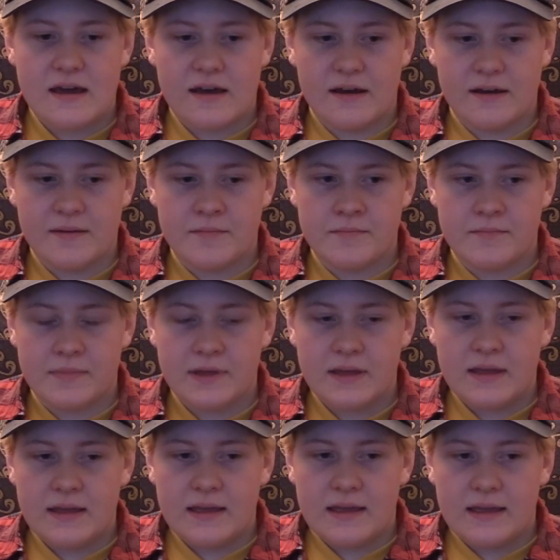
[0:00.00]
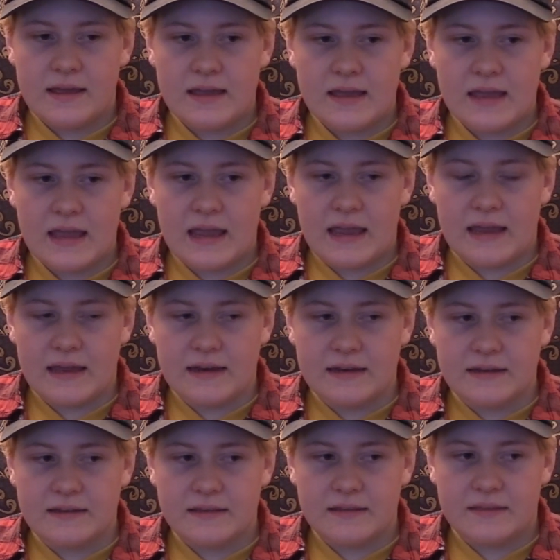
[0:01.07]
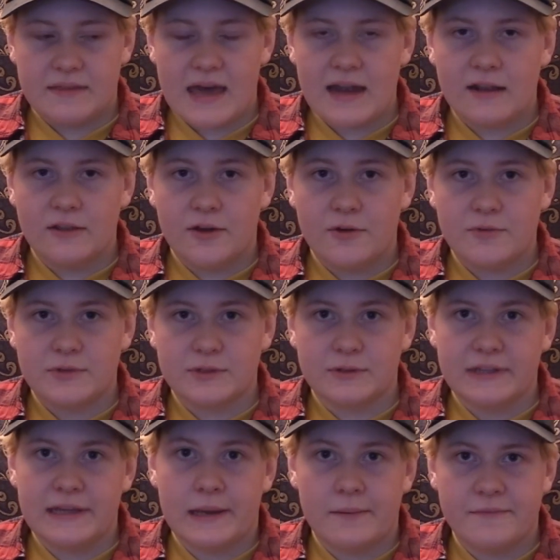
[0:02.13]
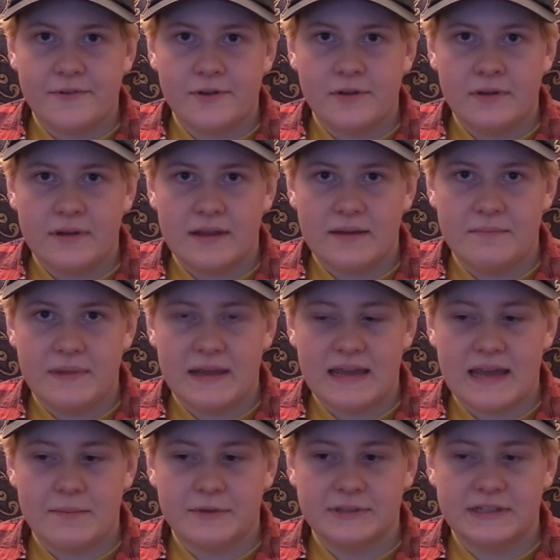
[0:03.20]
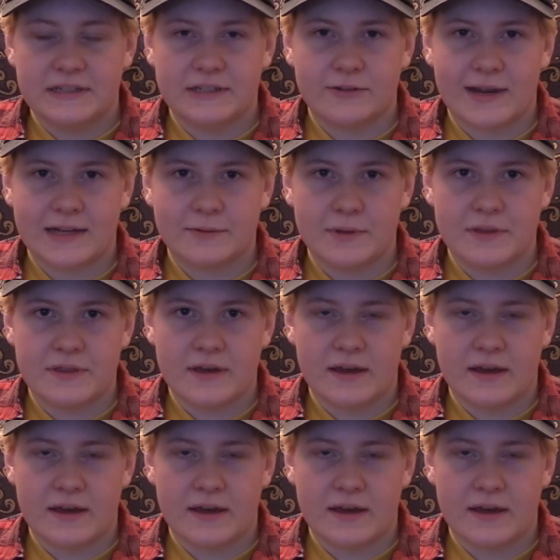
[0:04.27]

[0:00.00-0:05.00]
And that alone was really helpful in being able to interact with,